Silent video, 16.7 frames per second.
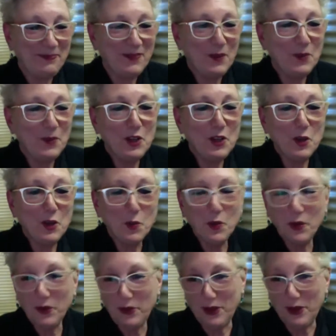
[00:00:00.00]
Well, you
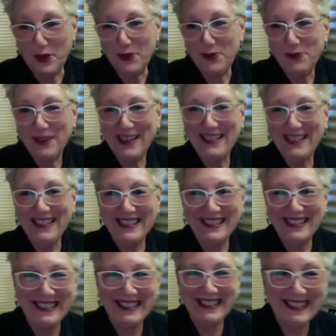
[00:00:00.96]
will, though.
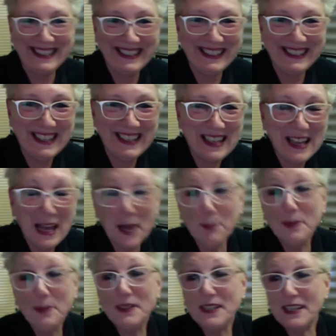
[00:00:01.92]
And
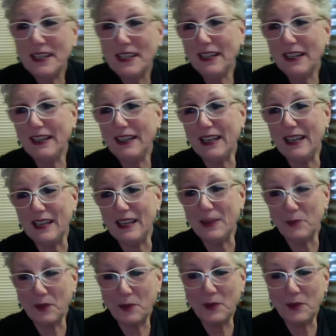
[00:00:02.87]
particularly
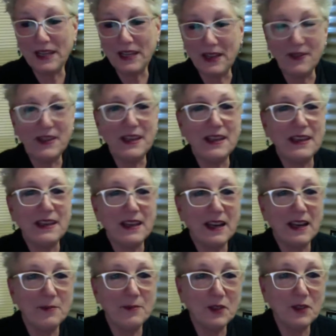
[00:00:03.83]
when we get the,
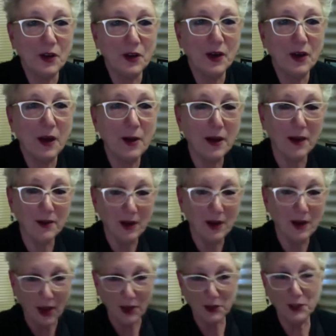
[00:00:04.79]
you know,
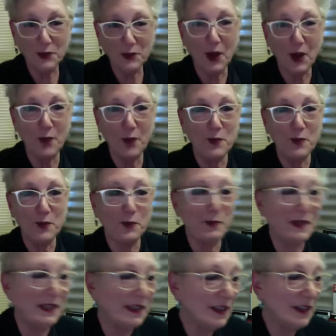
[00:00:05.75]
I do hope you'll
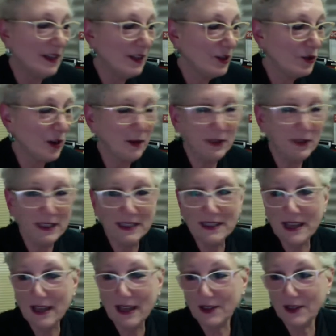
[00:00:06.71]
be travelling
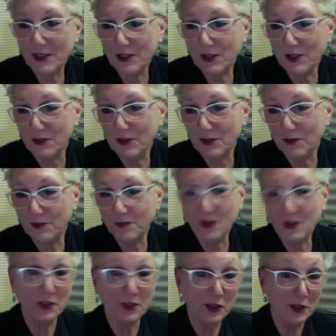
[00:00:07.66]
down to,
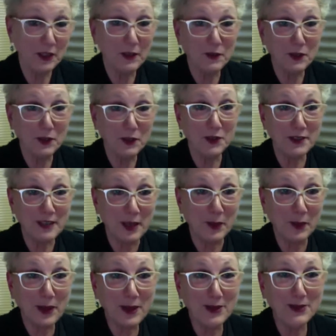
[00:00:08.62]
because you live in New South
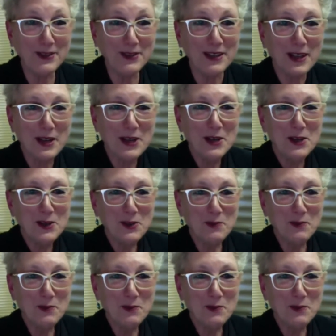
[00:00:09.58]
Wales, you might